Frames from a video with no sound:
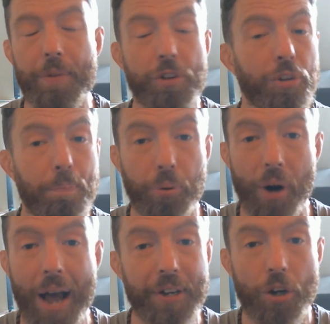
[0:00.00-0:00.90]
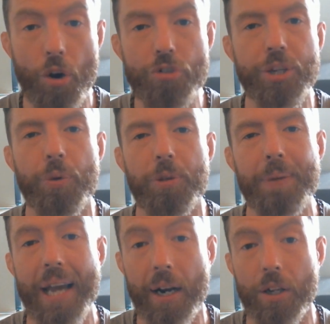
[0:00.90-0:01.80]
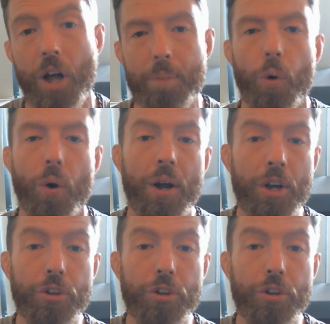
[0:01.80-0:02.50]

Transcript: There's some private coaching with me and a lot more.